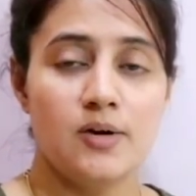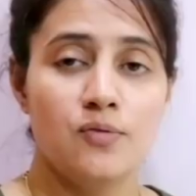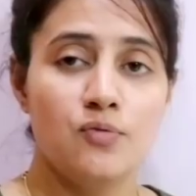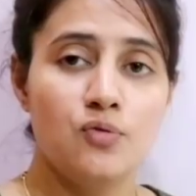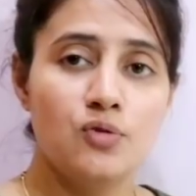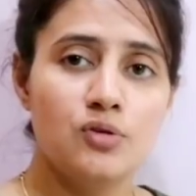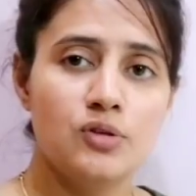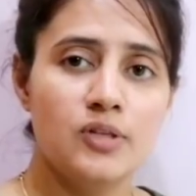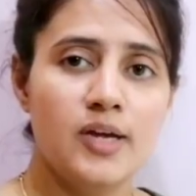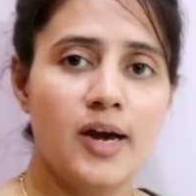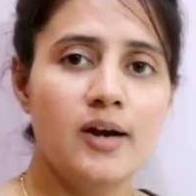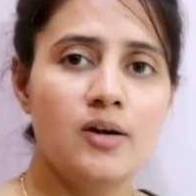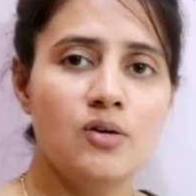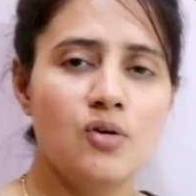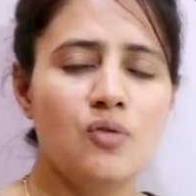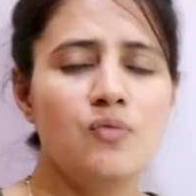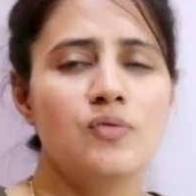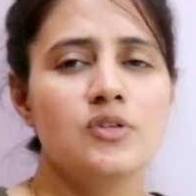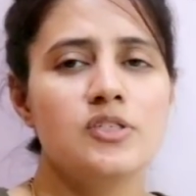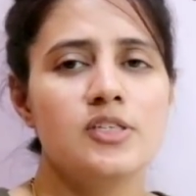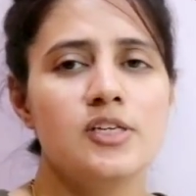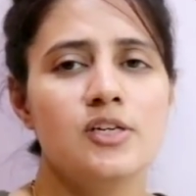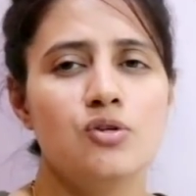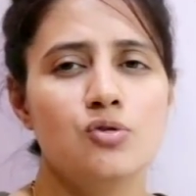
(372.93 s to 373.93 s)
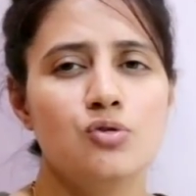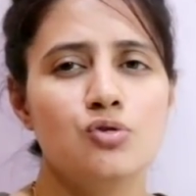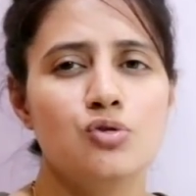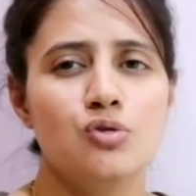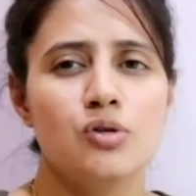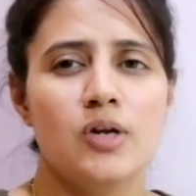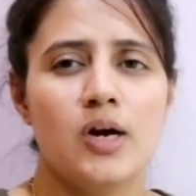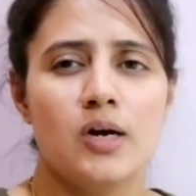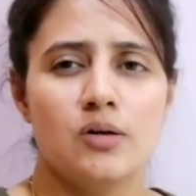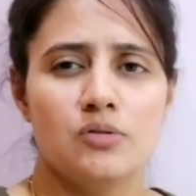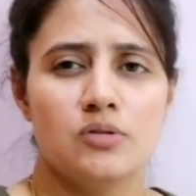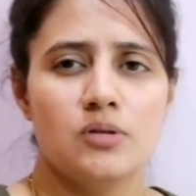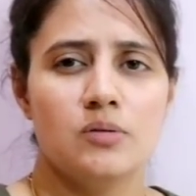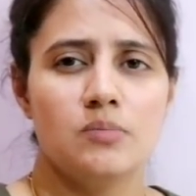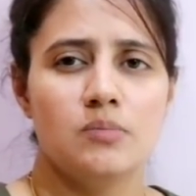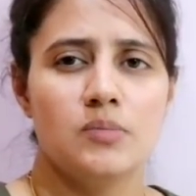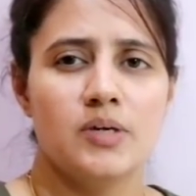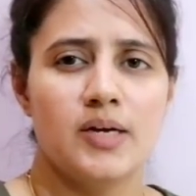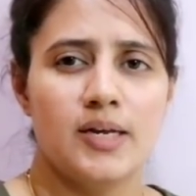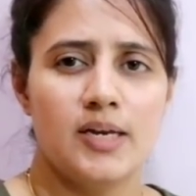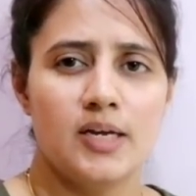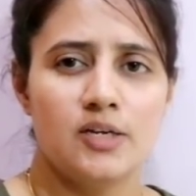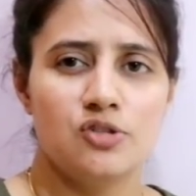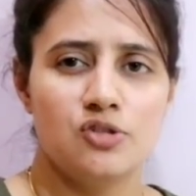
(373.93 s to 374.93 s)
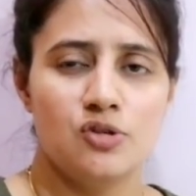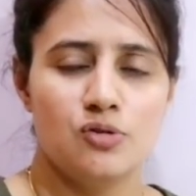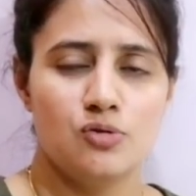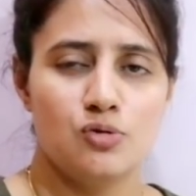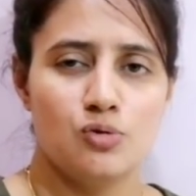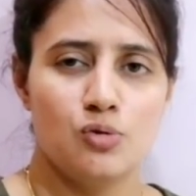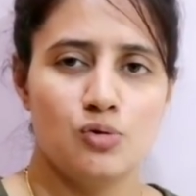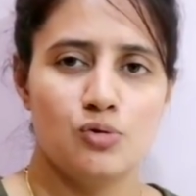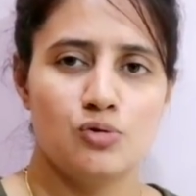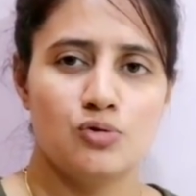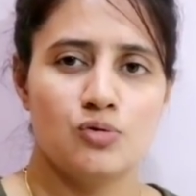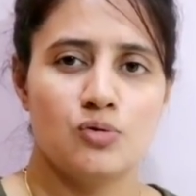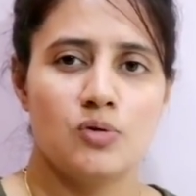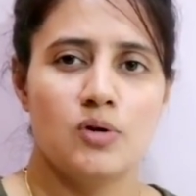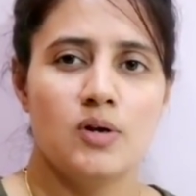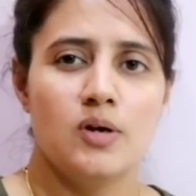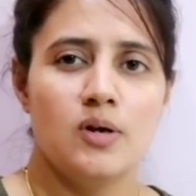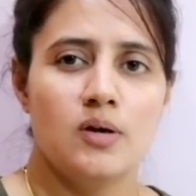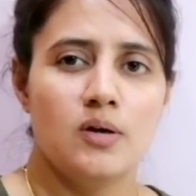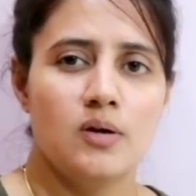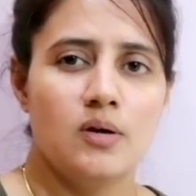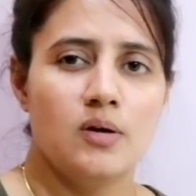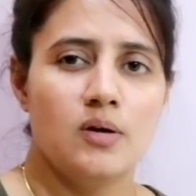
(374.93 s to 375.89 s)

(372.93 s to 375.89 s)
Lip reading: And for that, obviously, you should have some connections also